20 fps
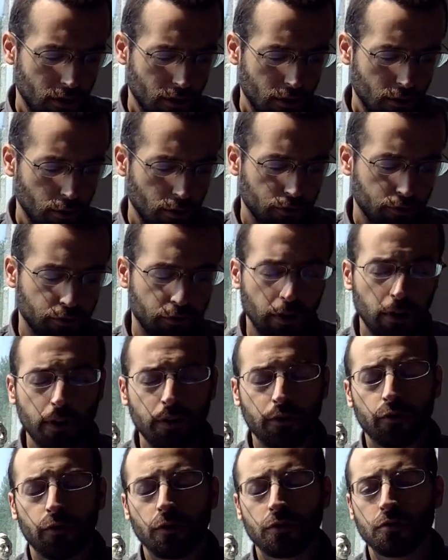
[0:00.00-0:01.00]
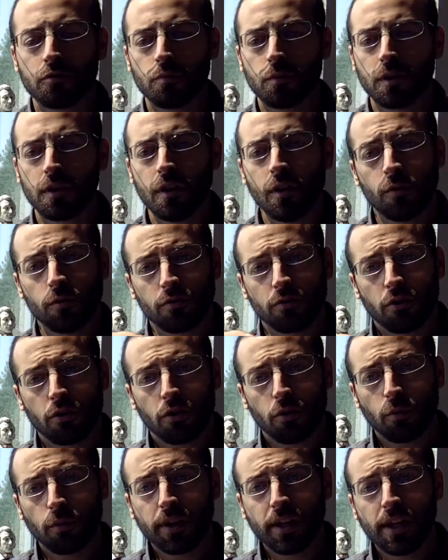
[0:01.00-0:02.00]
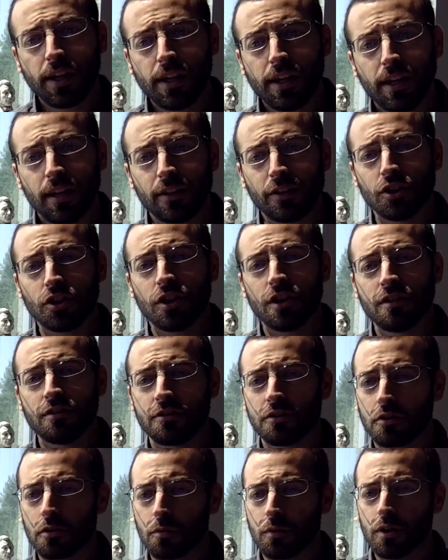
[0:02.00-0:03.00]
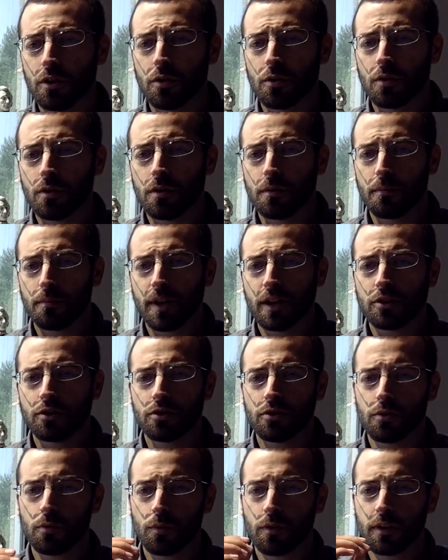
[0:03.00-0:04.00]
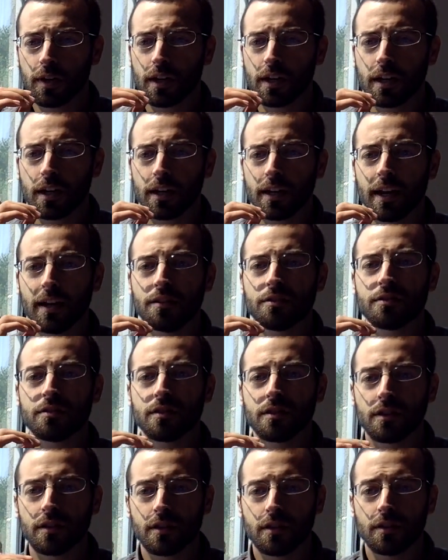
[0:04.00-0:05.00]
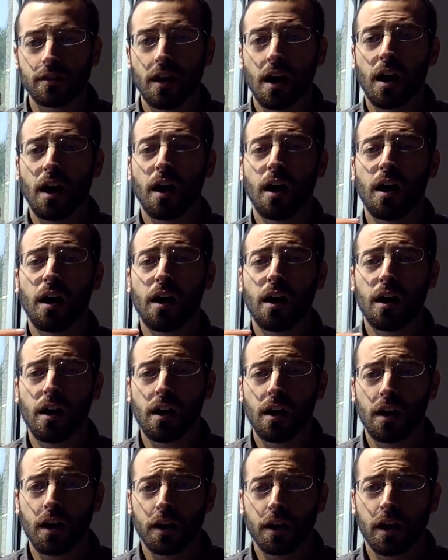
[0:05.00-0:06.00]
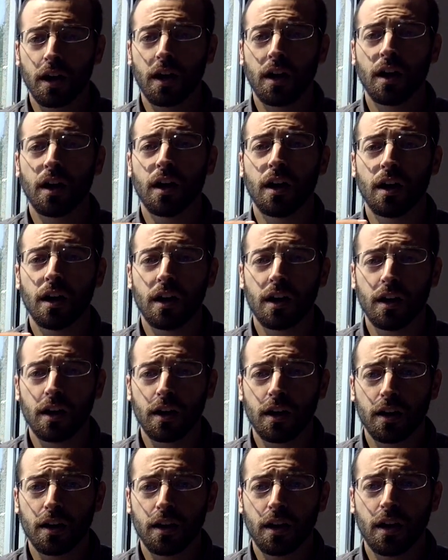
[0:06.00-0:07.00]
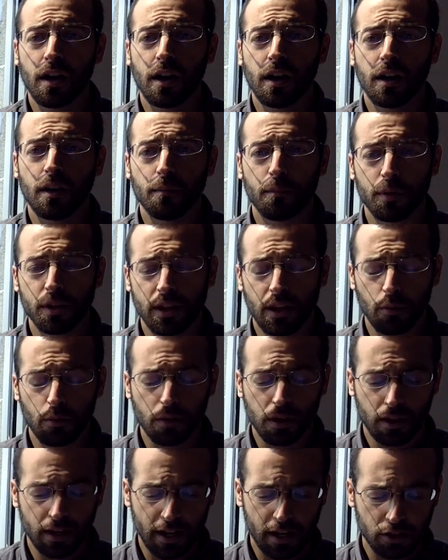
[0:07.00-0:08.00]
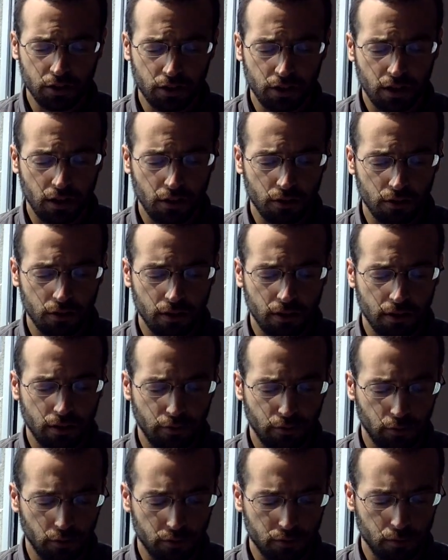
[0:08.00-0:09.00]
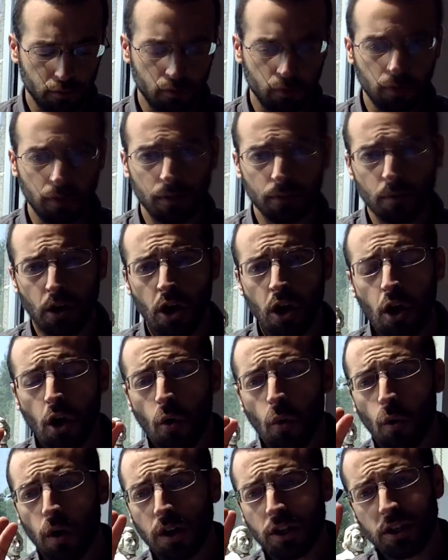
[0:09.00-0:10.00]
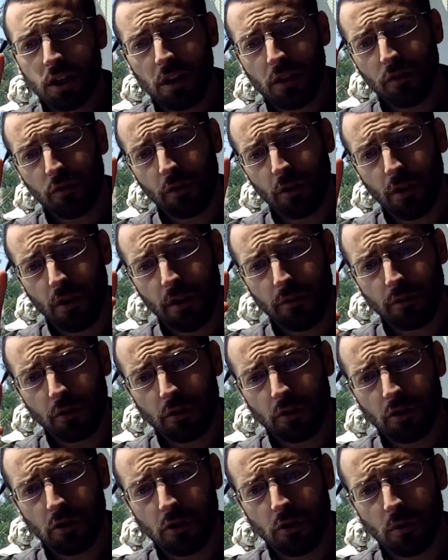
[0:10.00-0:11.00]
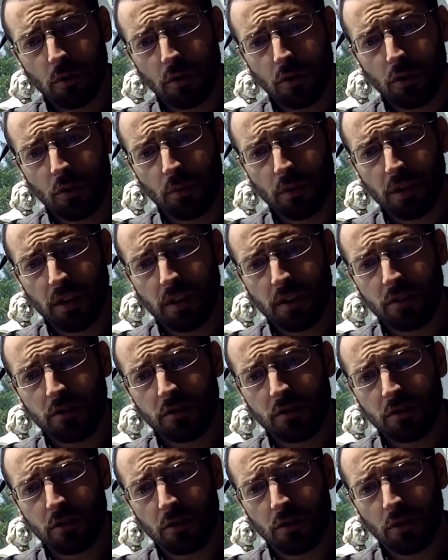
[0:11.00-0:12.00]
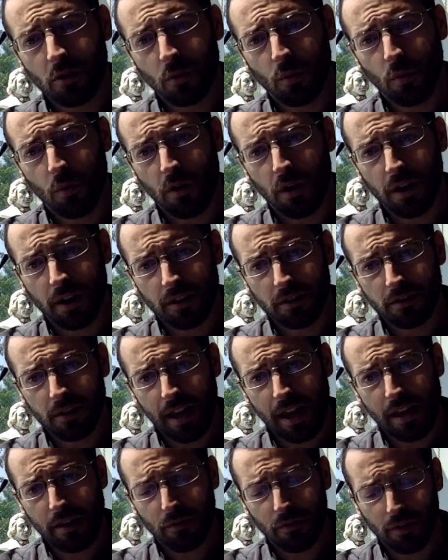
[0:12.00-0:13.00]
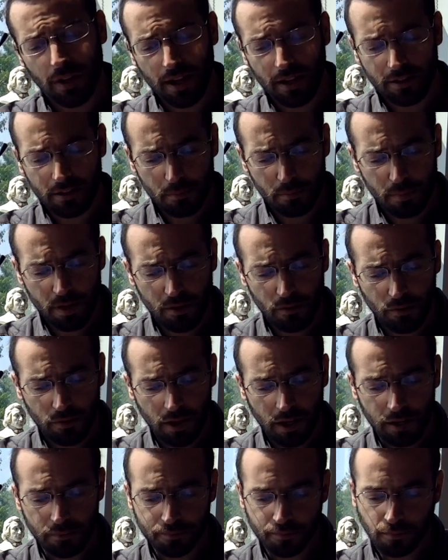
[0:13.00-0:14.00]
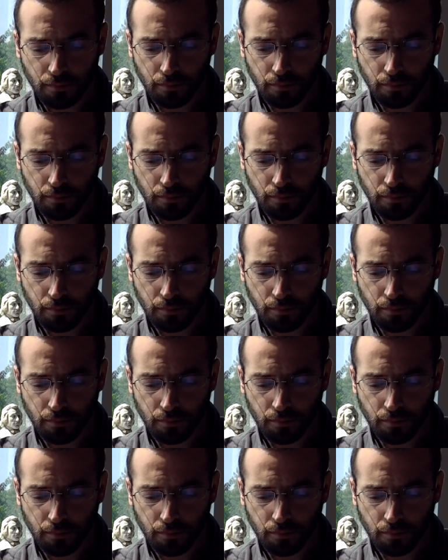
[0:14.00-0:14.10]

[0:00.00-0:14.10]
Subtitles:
Those very first three notes, three G's in a row, make sure we're getting a nice da, da, da, but that we can actually hear the difference between them. Watch out for all of your 2 and 3s to 1s, A flat to B flat,